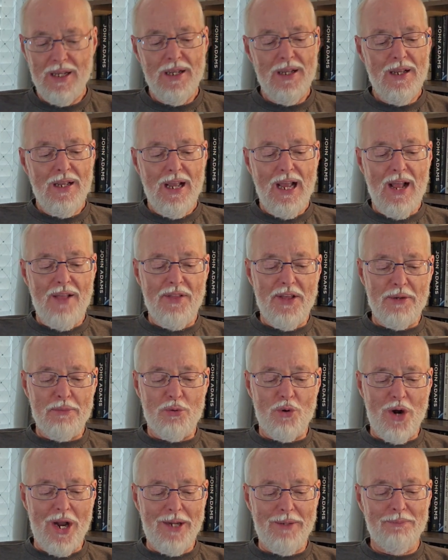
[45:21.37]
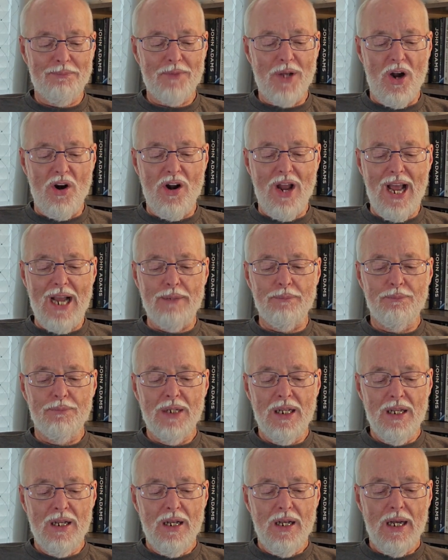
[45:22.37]
And then pray. All right?
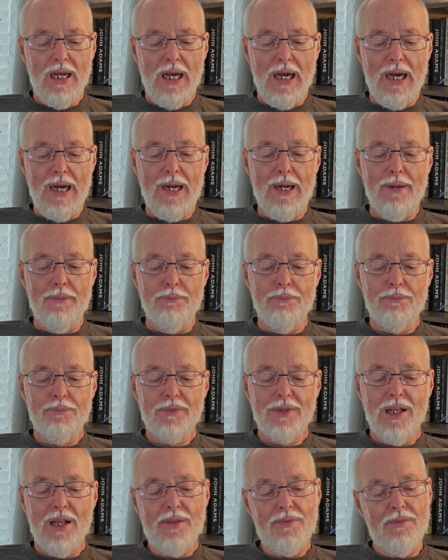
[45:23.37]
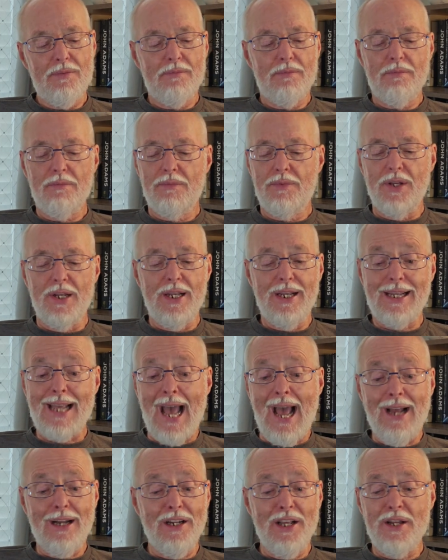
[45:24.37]
Um, the
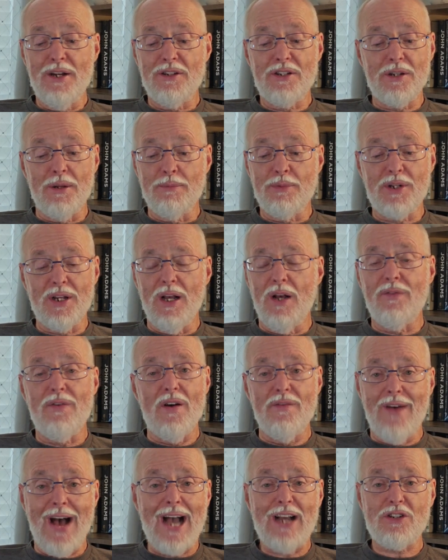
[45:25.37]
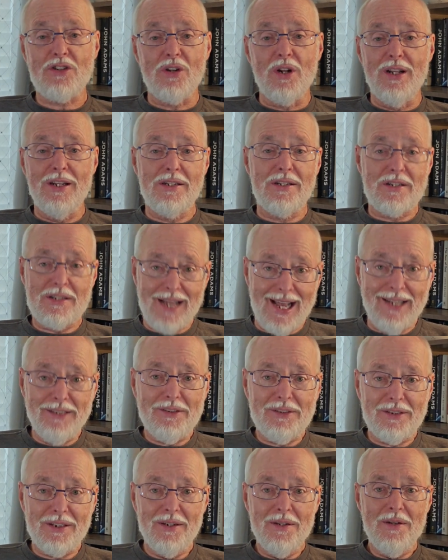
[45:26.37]
gang leaders themselves have actually
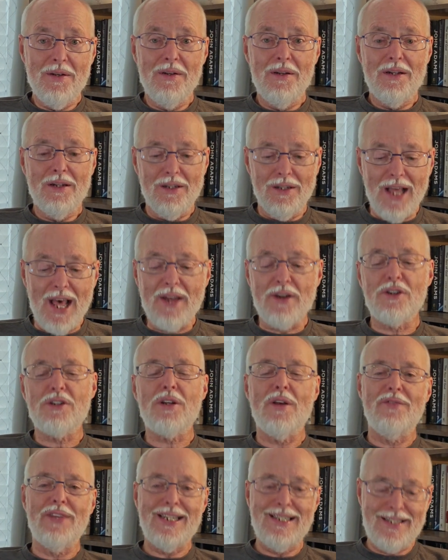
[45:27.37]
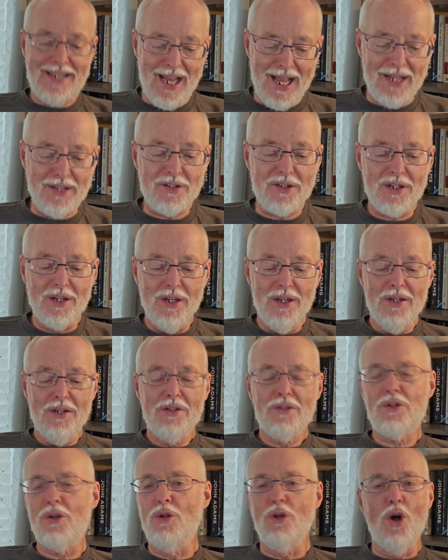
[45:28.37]
sent letters of intent
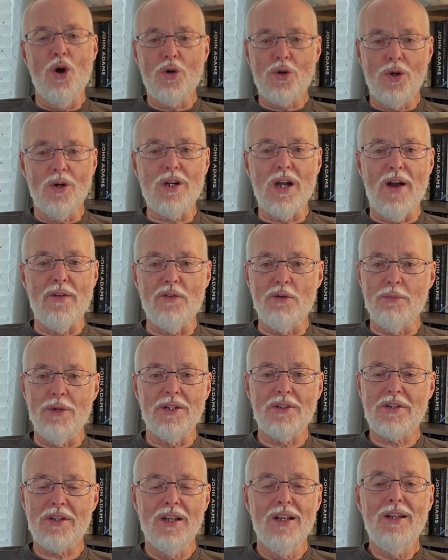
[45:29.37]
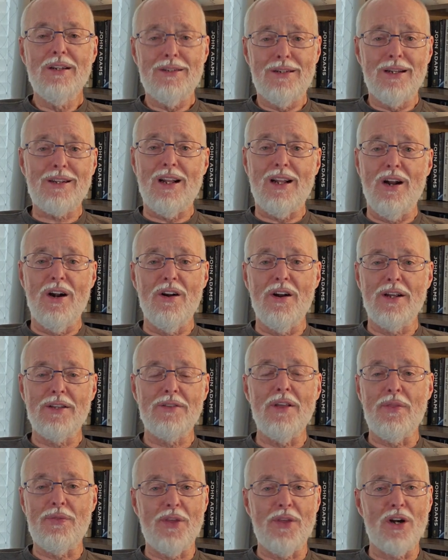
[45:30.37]
to local governments declaring
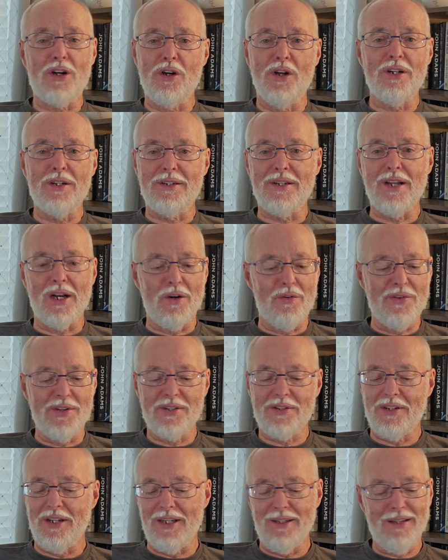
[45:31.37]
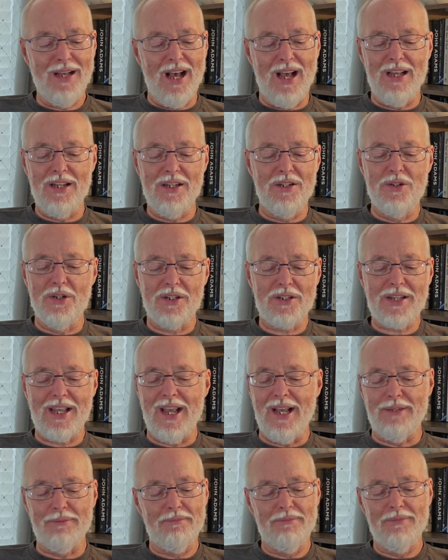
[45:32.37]
that they're going to take over the city. Uh, you just
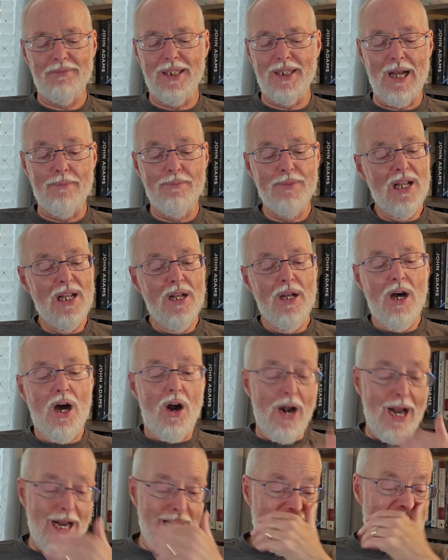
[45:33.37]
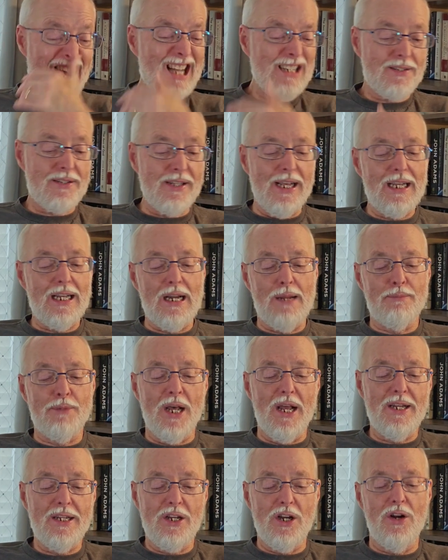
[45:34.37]
can't, yeah. All right, last thing, and I'm
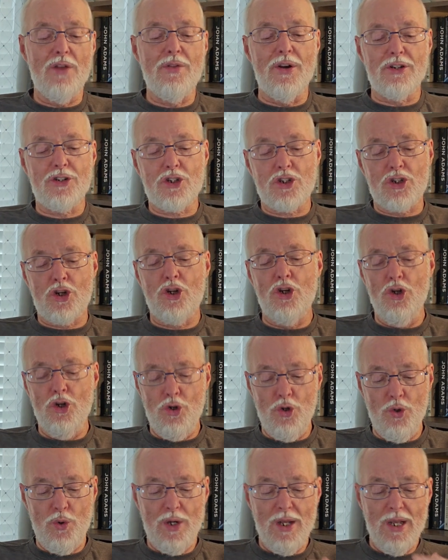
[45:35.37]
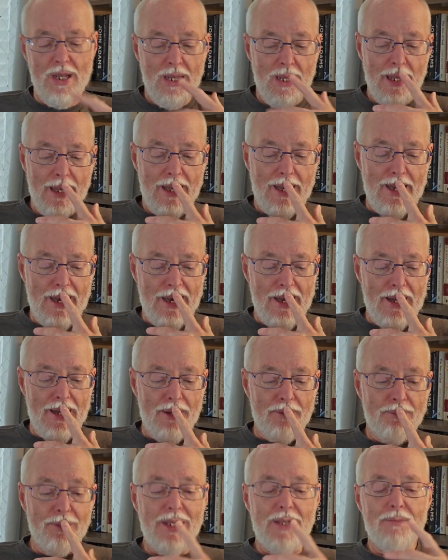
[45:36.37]
done here. There's two
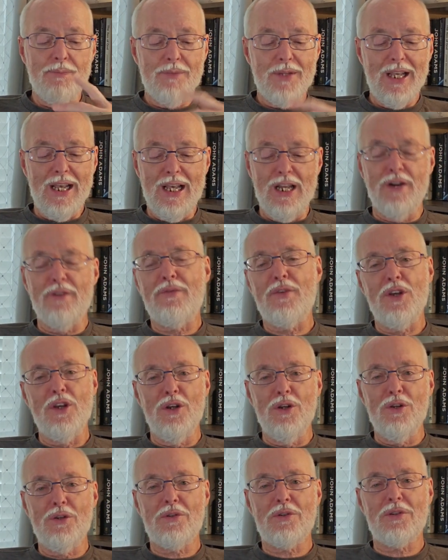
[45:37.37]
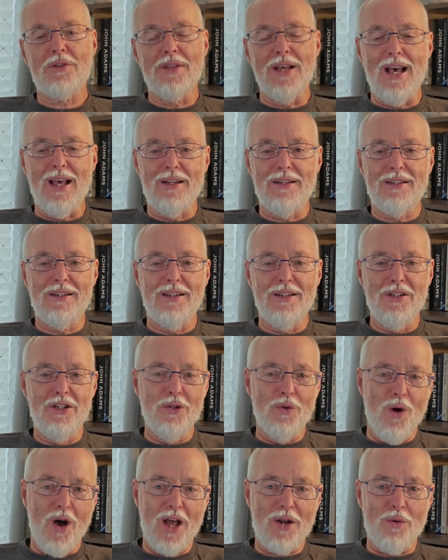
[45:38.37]
um, interviews that
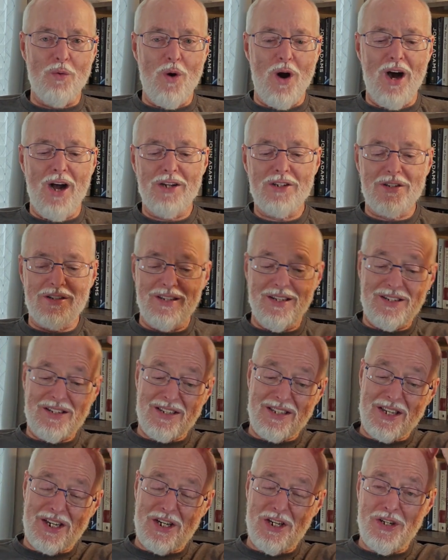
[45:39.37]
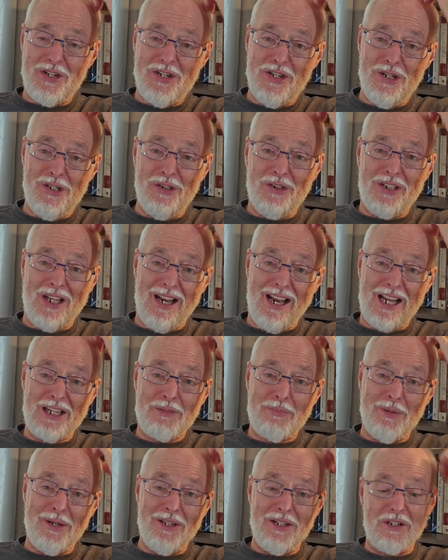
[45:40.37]
you ought to watch. This is the good news. I like to
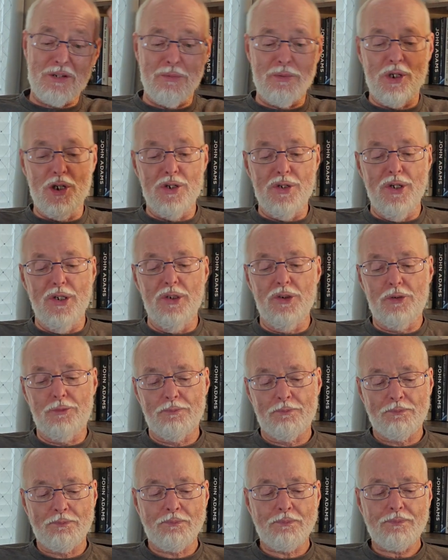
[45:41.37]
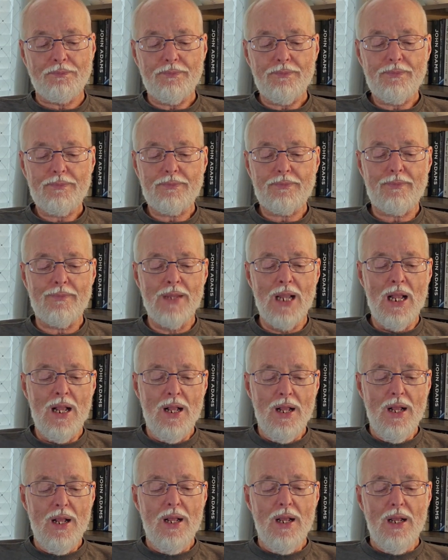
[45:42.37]
put in some good news.
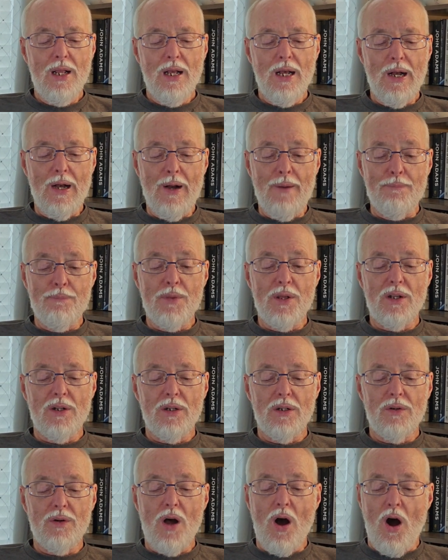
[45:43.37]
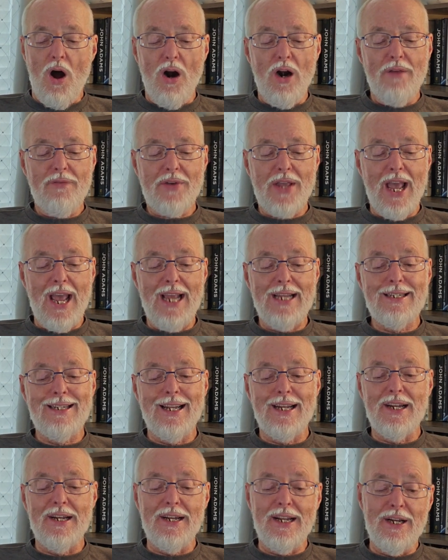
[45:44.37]
Um, RFK
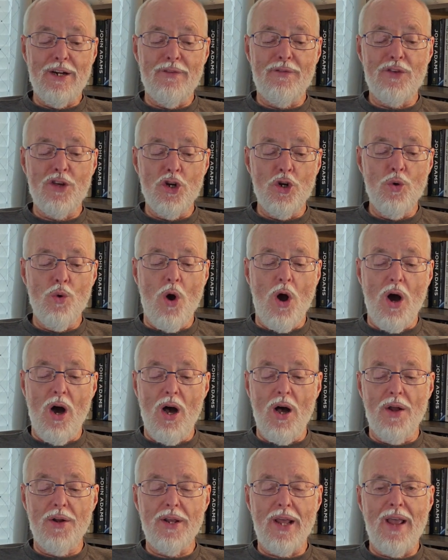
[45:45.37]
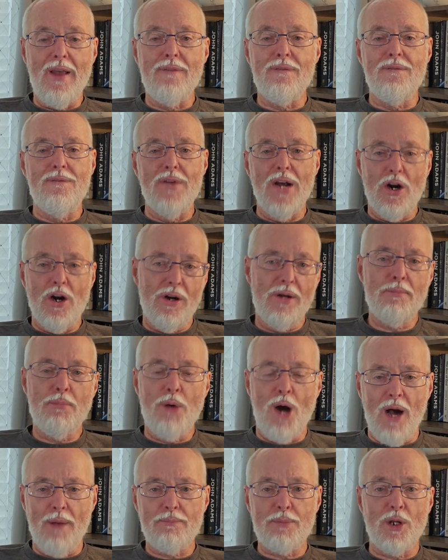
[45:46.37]
did an interview on a very
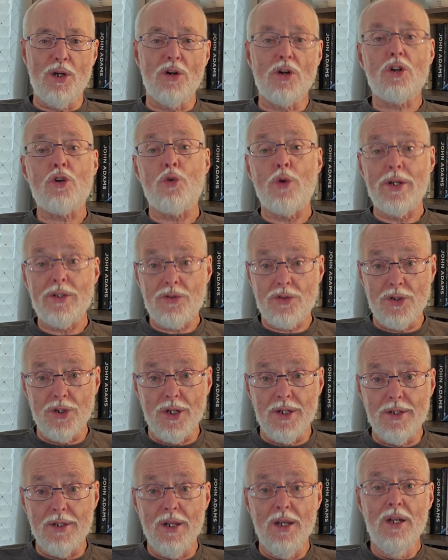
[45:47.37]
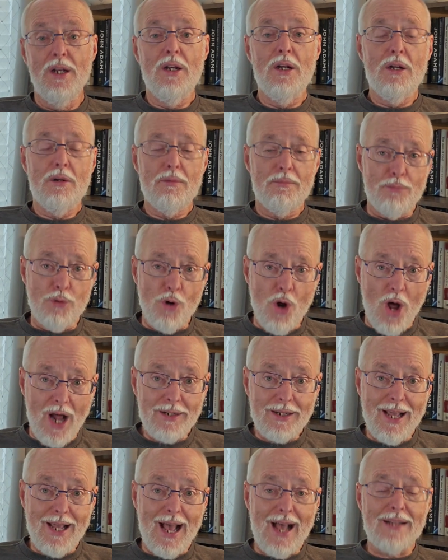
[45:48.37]
popular Christian
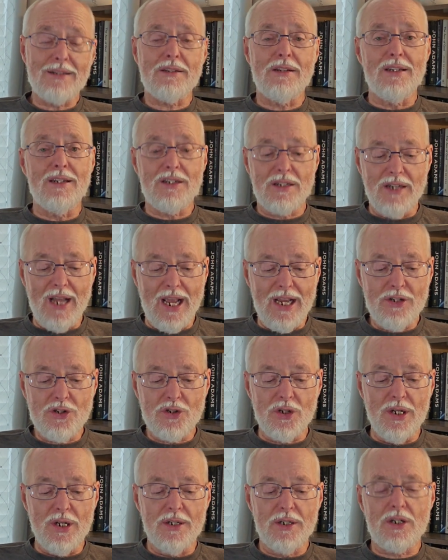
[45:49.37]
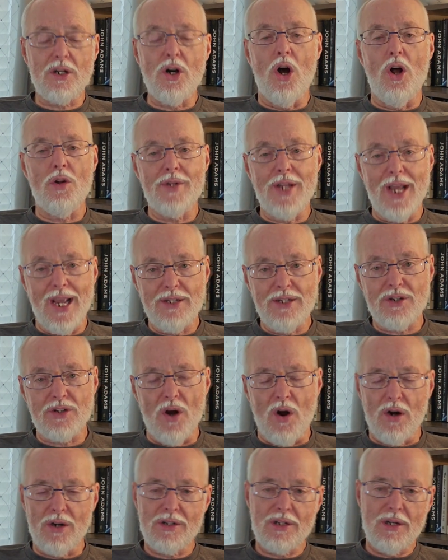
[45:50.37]
broadcasting station called
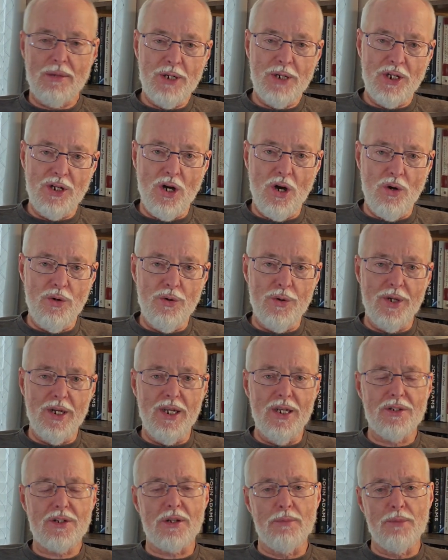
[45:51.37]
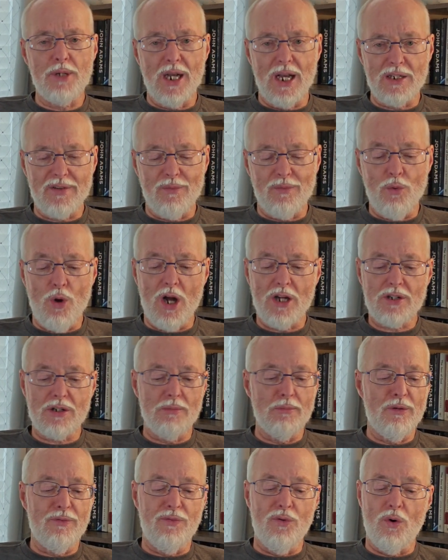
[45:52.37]
Daystar. Some of you know who it is. Some of you guys have watched it
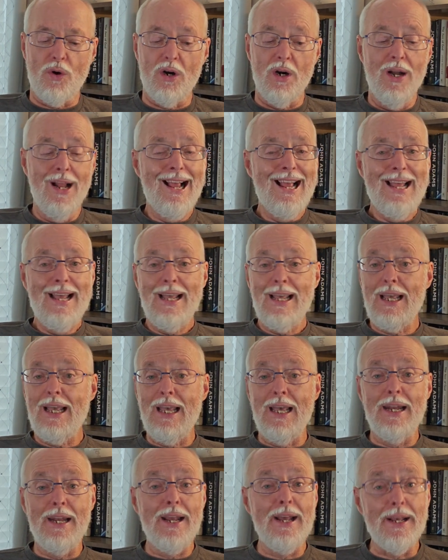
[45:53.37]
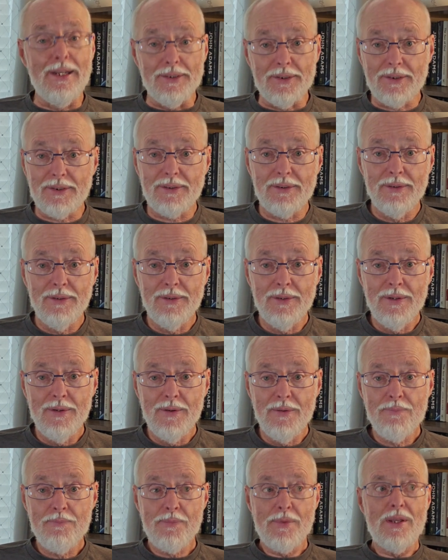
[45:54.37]
before. It is,
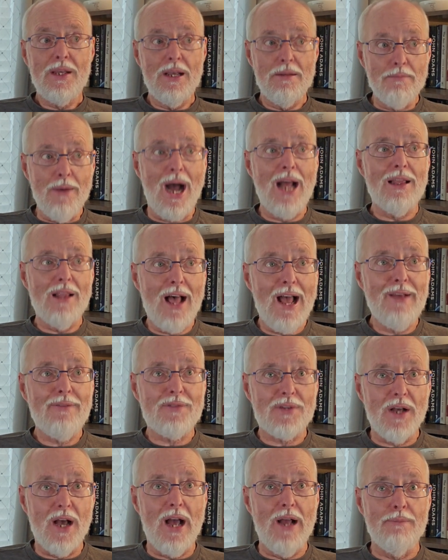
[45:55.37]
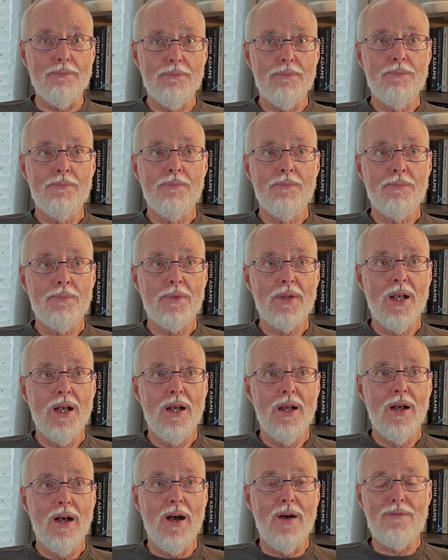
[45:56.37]
in my lifetime,
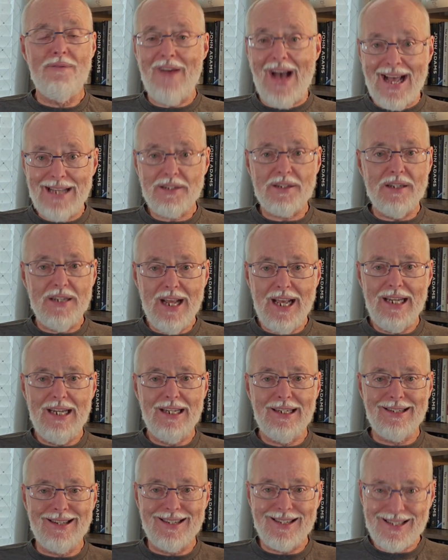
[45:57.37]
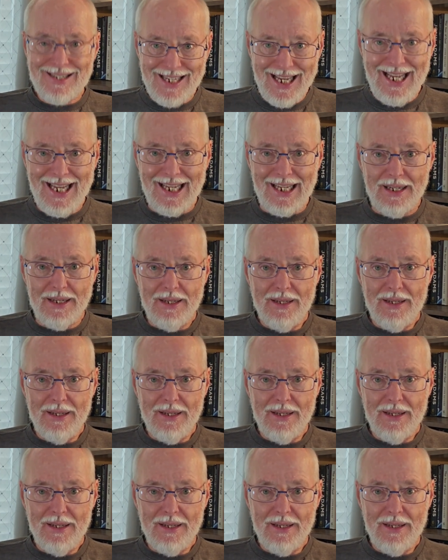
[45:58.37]
fascinating to see.